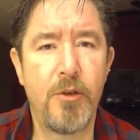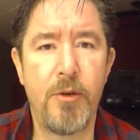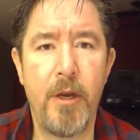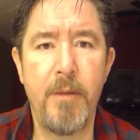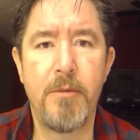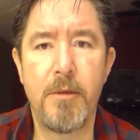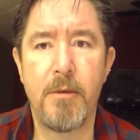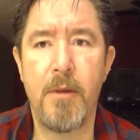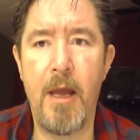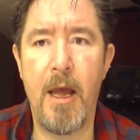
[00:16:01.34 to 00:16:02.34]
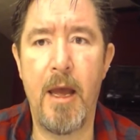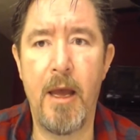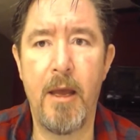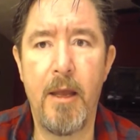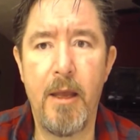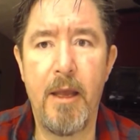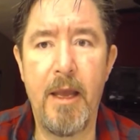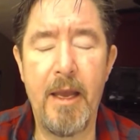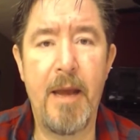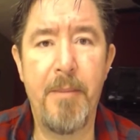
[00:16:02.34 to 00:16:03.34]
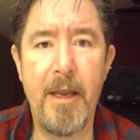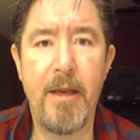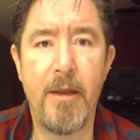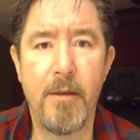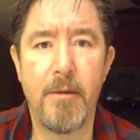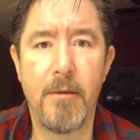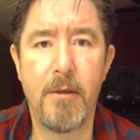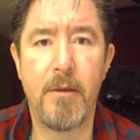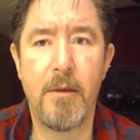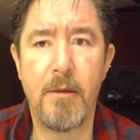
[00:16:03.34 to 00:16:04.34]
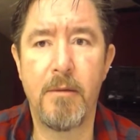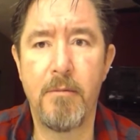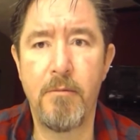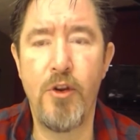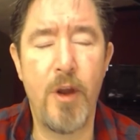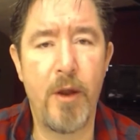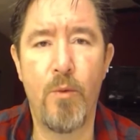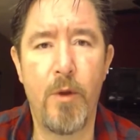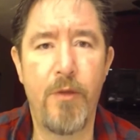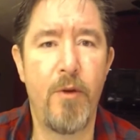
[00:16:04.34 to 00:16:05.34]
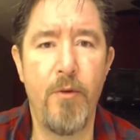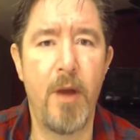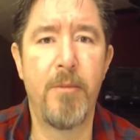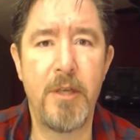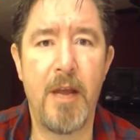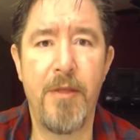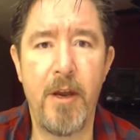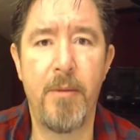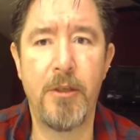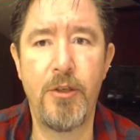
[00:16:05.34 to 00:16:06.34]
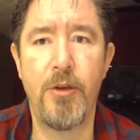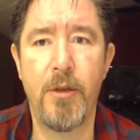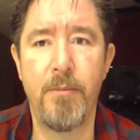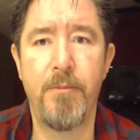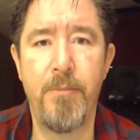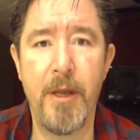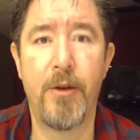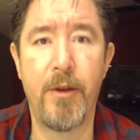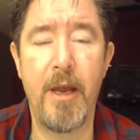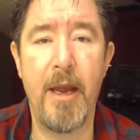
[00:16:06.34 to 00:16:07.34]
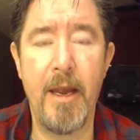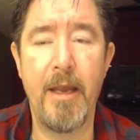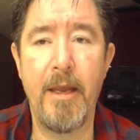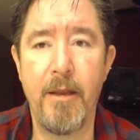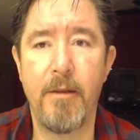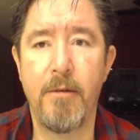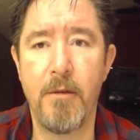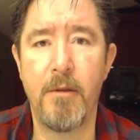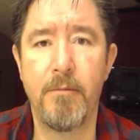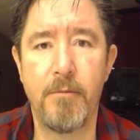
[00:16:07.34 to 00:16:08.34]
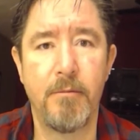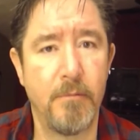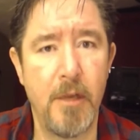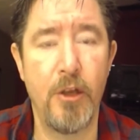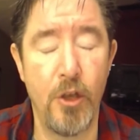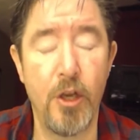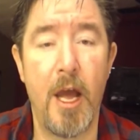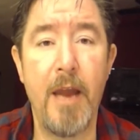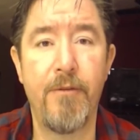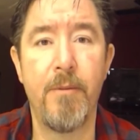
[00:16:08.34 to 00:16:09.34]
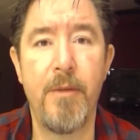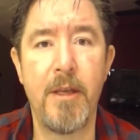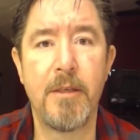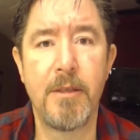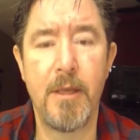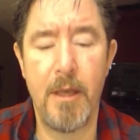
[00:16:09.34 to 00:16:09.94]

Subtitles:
streams, and I mean, I don't want to throw numbers out there, but you can build a good life from this.